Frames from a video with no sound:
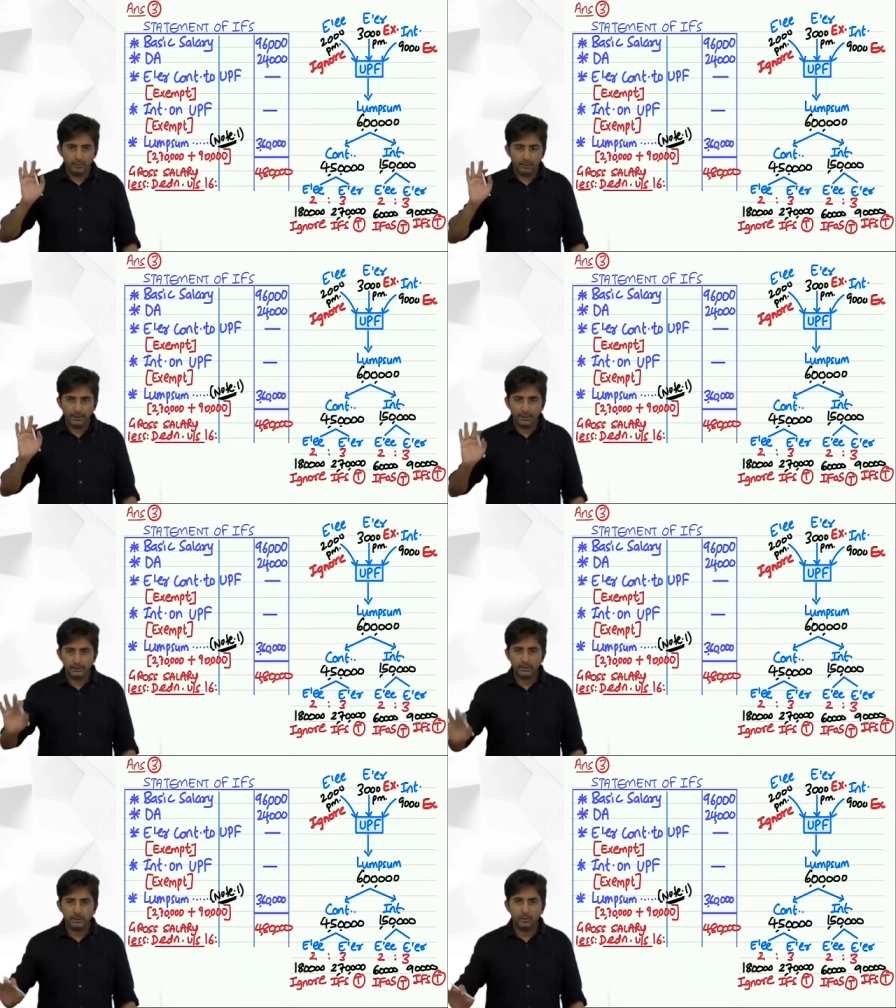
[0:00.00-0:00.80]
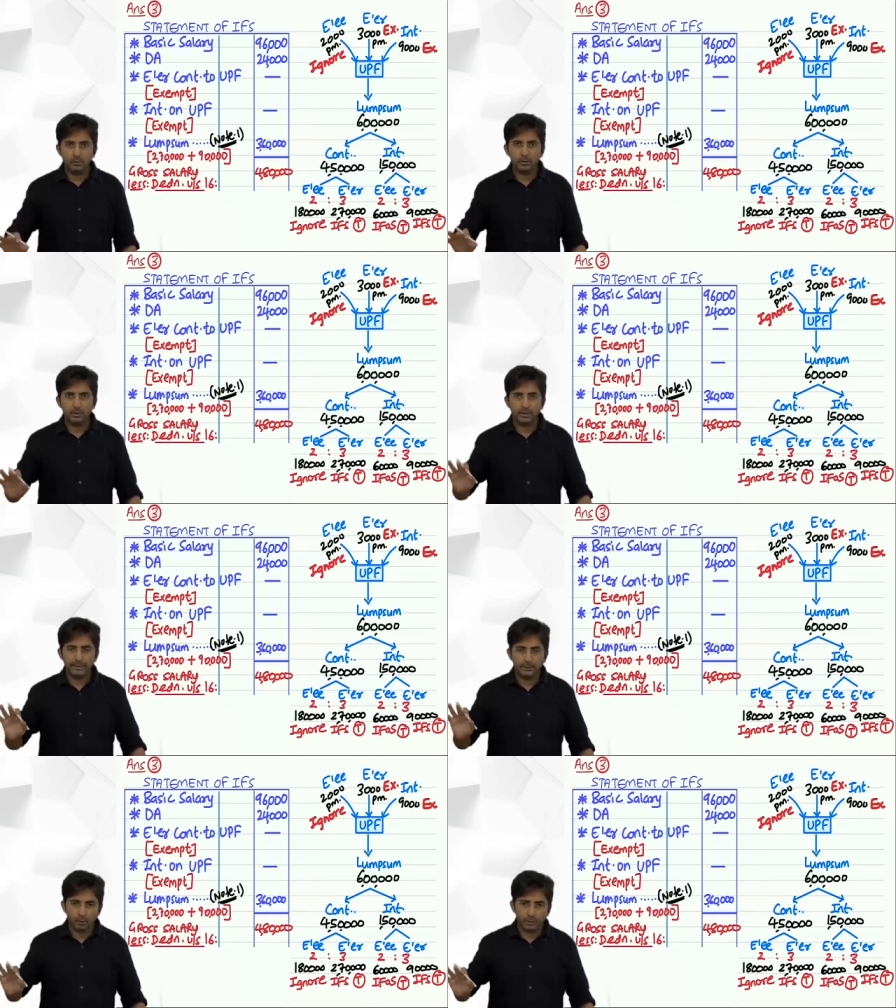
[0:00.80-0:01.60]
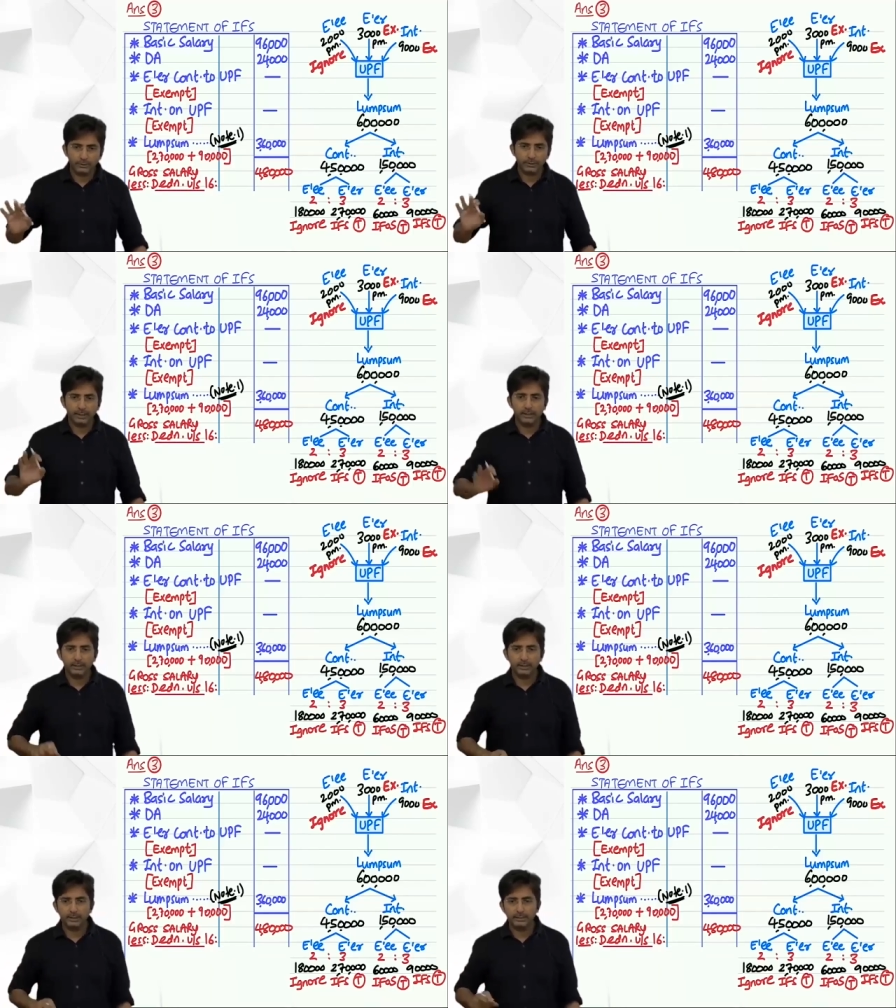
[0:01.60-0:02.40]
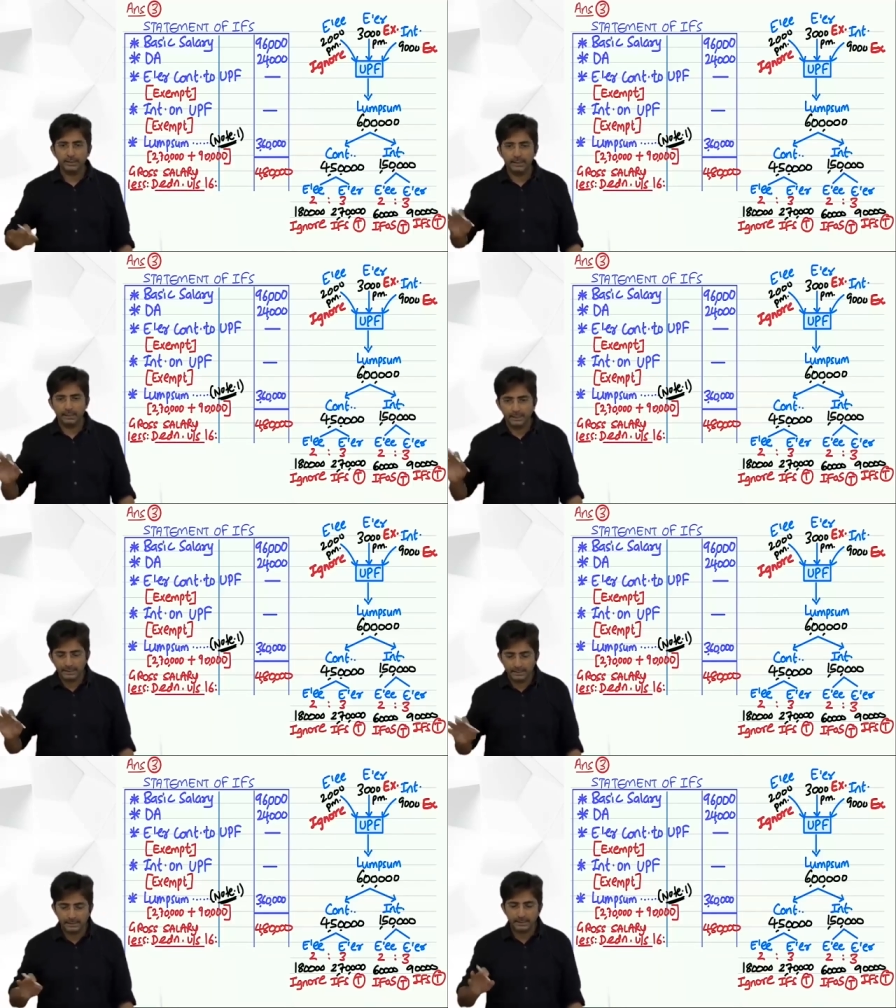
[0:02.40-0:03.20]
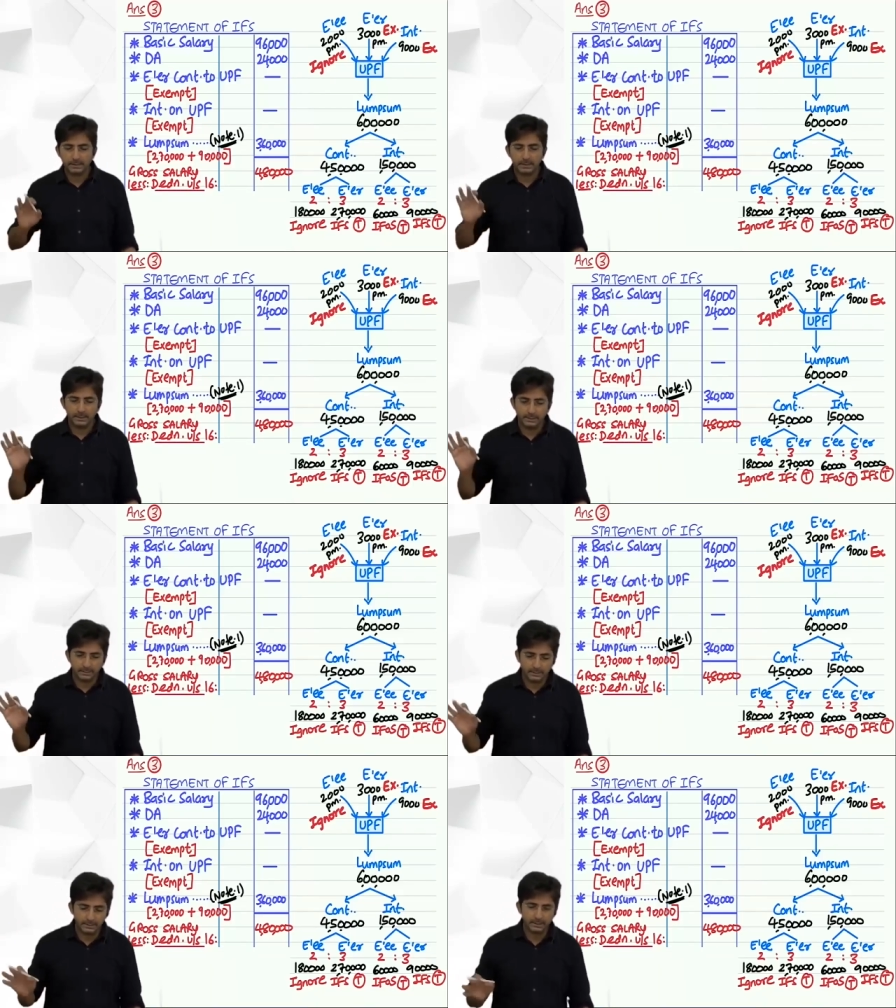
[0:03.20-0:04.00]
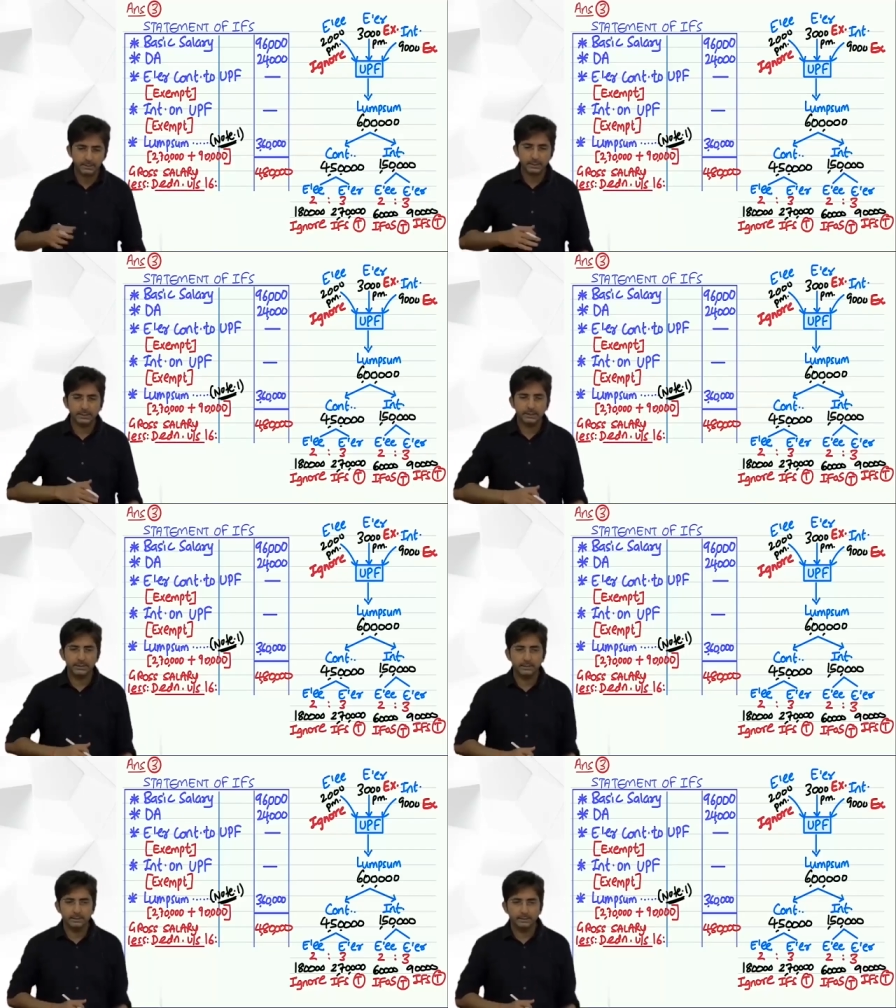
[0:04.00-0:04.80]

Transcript: Against the total, write gross salary, then less deduction under section 16,